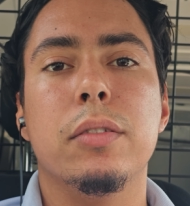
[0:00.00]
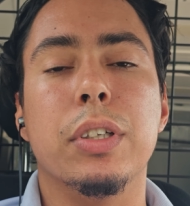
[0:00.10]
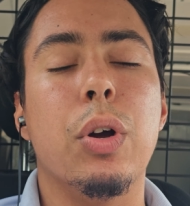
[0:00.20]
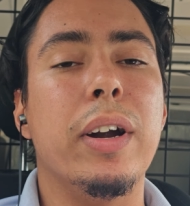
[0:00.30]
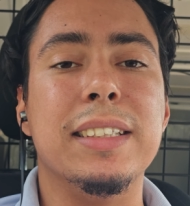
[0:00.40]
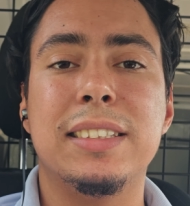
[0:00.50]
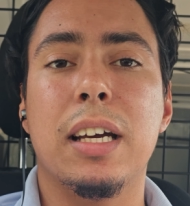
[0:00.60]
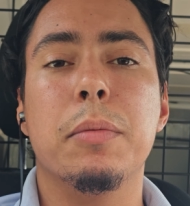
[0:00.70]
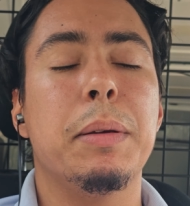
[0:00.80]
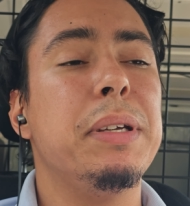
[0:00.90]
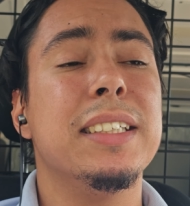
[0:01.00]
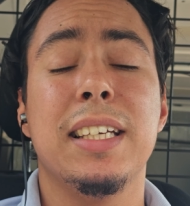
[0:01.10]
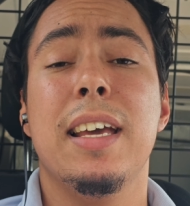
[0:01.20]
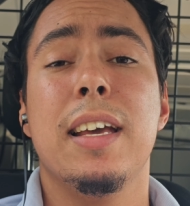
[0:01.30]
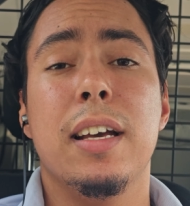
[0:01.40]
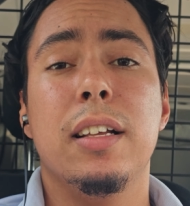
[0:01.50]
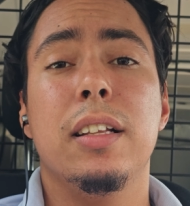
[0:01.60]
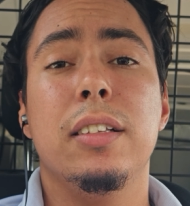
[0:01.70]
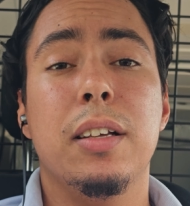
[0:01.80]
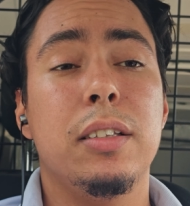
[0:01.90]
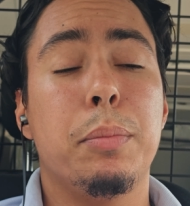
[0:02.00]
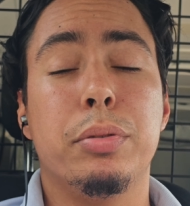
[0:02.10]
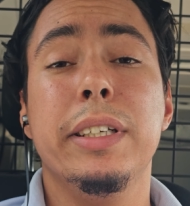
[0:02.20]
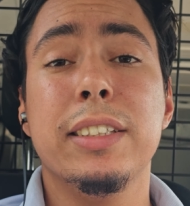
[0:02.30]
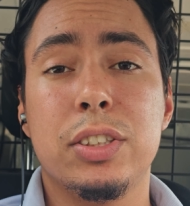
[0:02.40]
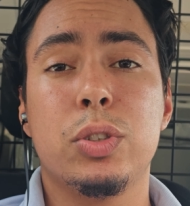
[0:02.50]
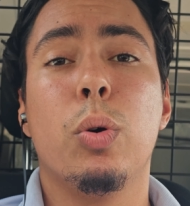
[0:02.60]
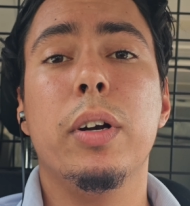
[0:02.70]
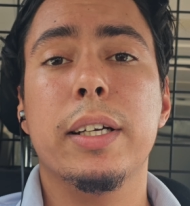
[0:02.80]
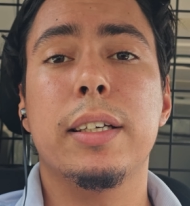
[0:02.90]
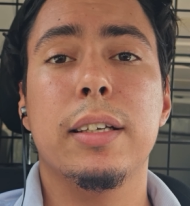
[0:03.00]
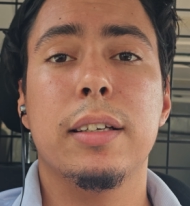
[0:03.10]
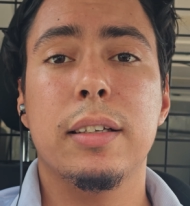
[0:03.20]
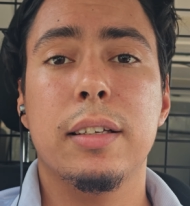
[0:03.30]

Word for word: regarding settlement, because the prehistoric